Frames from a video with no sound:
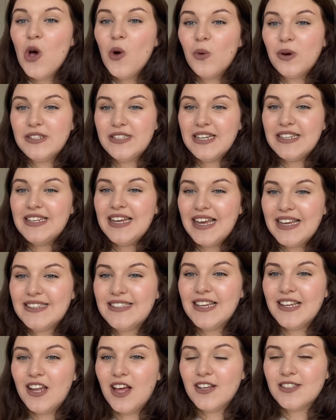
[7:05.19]
We did
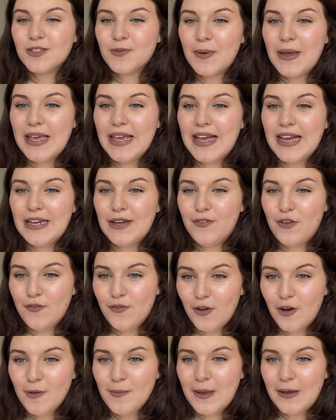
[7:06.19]
hit it last week. And if you
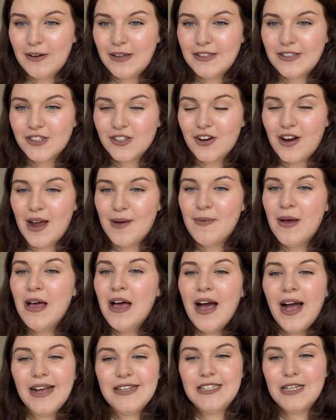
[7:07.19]
follow me on Instagram,
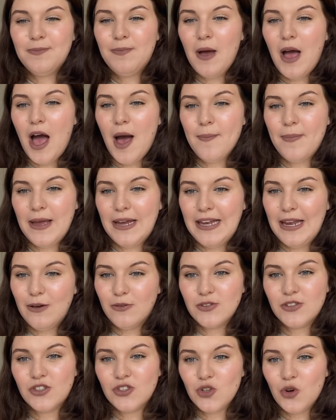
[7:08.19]
I did put up a
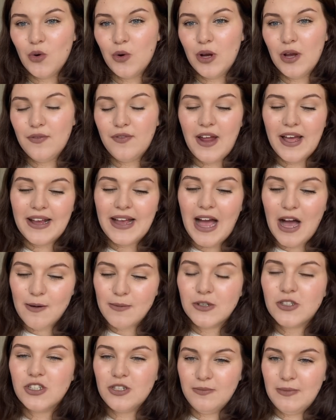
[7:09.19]
little story of like how
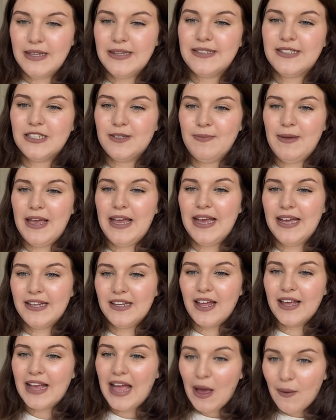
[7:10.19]
much it means to me and
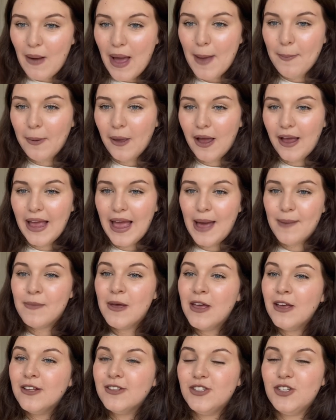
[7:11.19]
like how happy I am
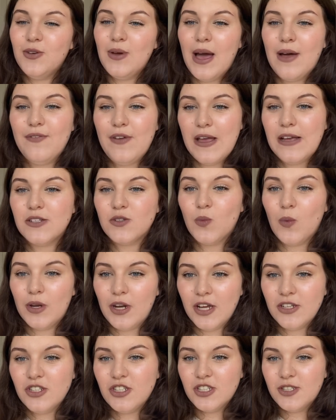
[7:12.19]
to have hit
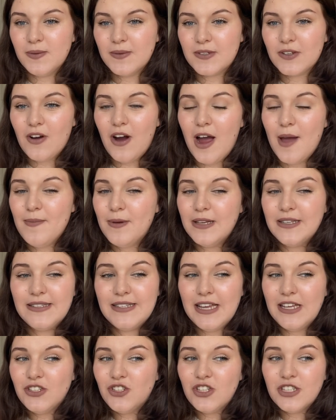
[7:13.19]
100 subscribers.
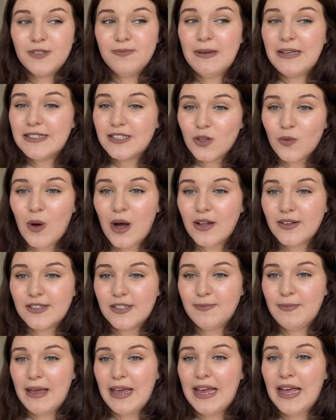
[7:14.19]
It just means the world
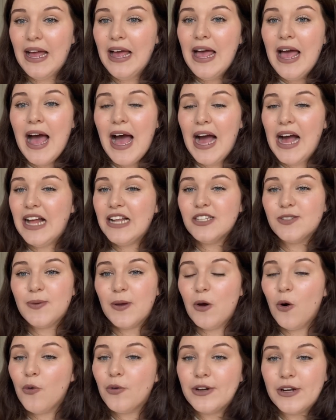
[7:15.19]
to me, and
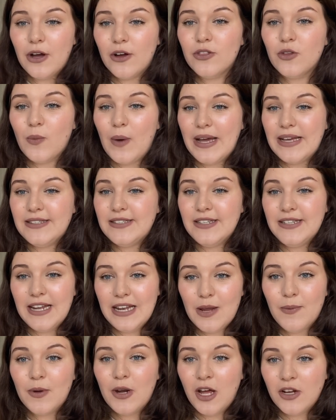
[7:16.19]
we're already on the way to
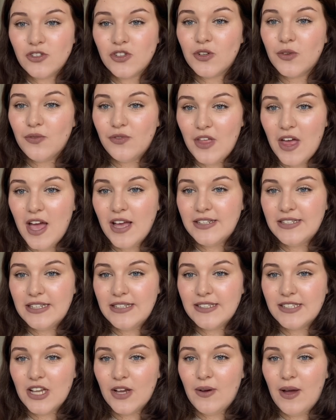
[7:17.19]
nearly 130,
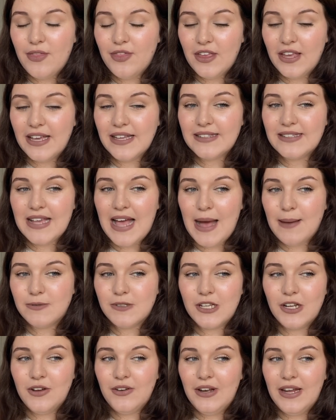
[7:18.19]
so I think it's
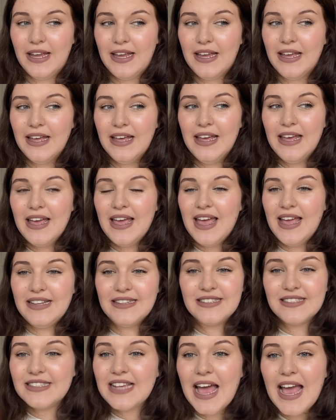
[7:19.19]
absolutely
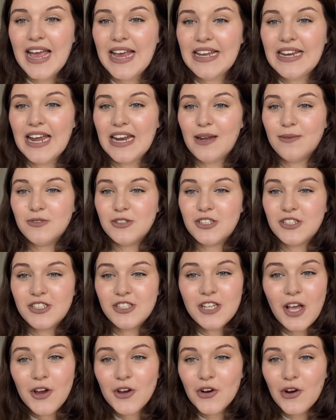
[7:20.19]
insane, and I'm just
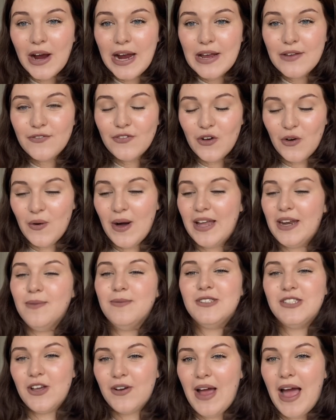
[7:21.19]
so grateful and I'm
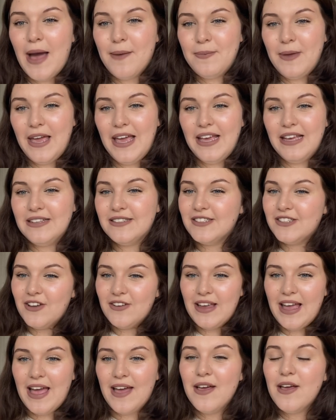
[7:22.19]
so happy. So
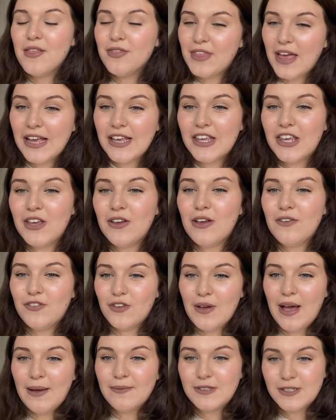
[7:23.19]
yeah, thank you if
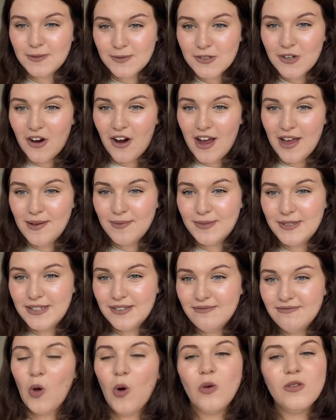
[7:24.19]
you have subscribed.
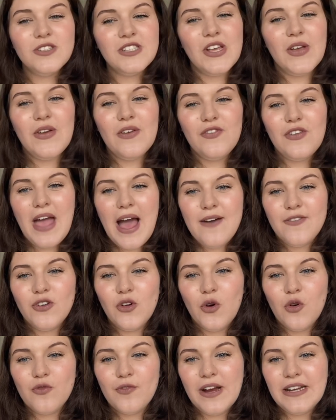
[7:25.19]
Also, if you haven't
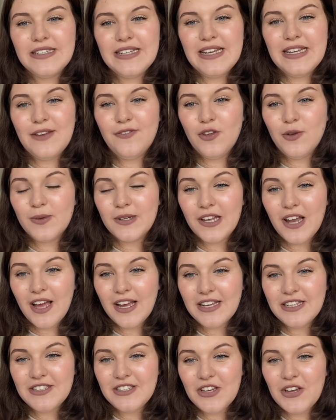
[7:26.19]
already, and if you would
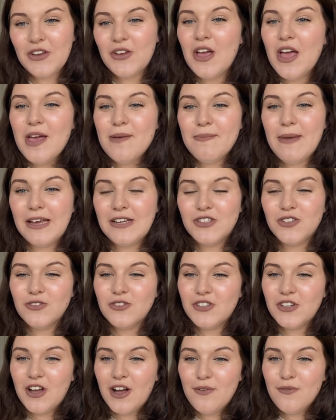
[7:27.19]
like to, make sure
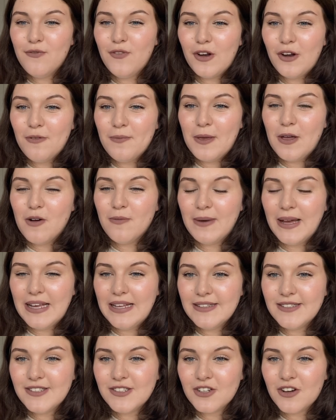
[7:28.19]
to go and follow me on my
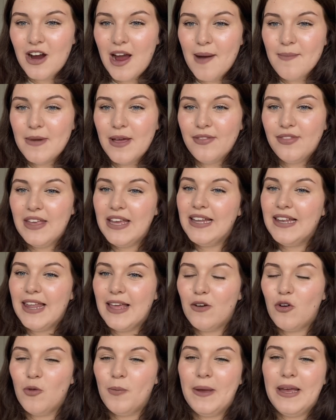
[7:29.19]
Instagram. The
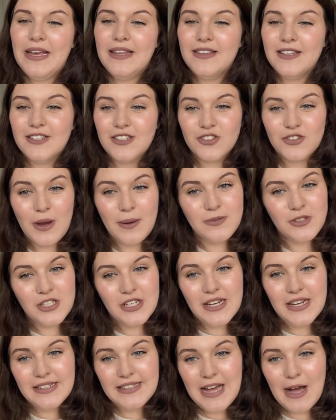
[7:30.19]
link will be in the
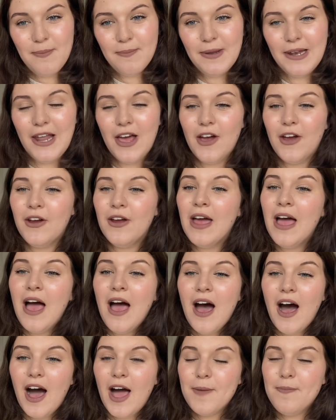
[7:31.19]
description down below.
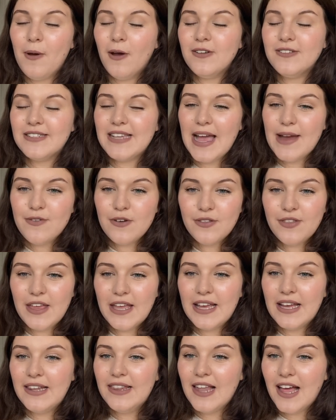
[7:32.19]
I post
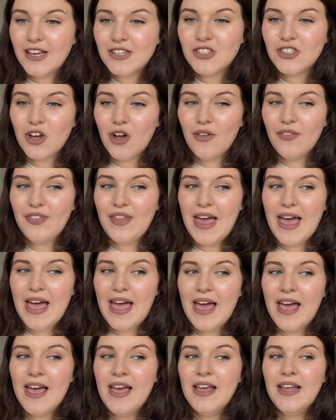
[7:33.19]
everything Lush on
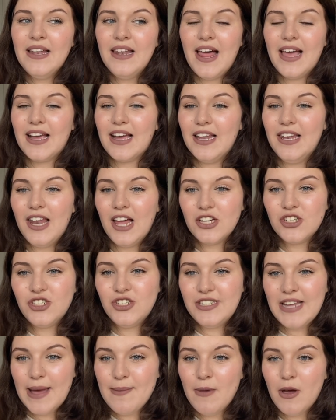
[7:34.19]
there, like Lush
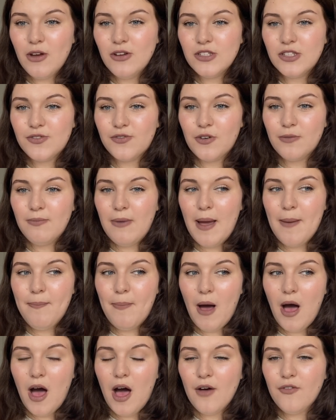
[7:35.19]
demos from my
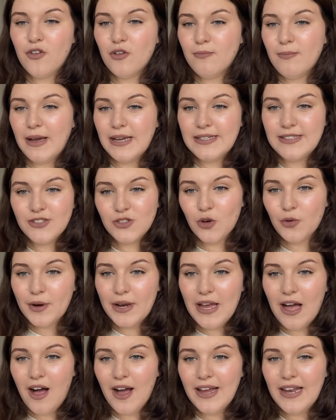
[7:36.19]
bath, on my
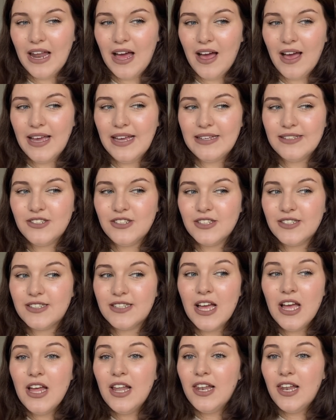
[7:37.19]
story highlights,
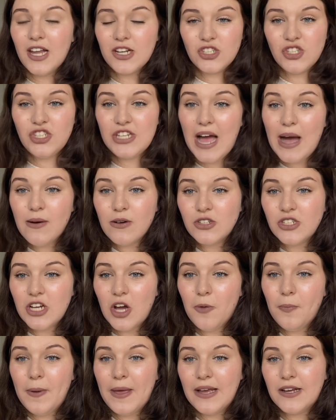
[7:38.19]
just Lush shower
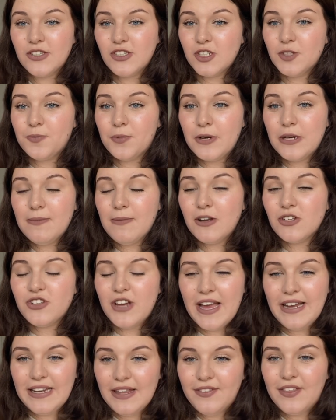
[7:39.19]
gel pictures, pretty much
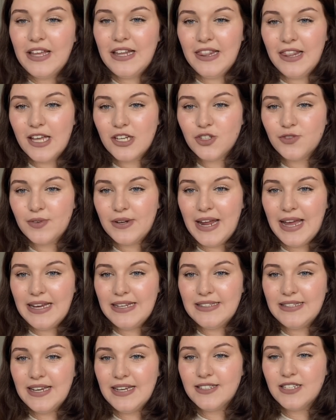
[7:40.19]
anything Lush
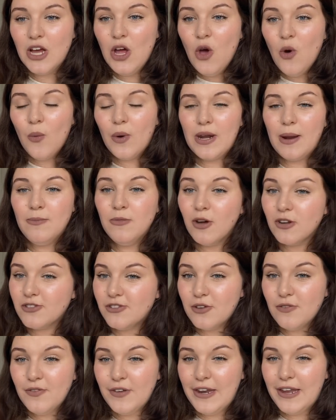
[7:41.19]
related. When I'm not
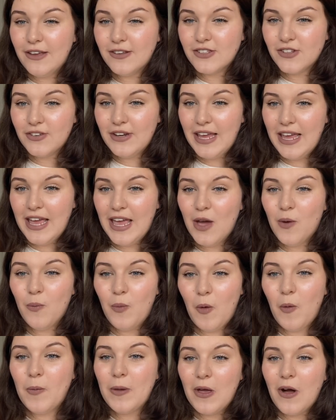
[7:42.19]
doing videos on here,
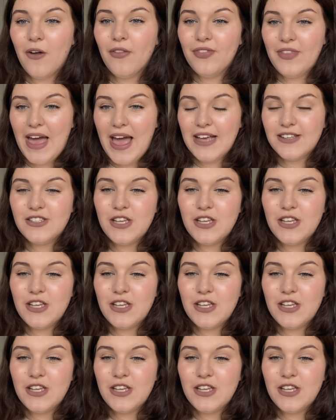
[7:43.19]
will be on there.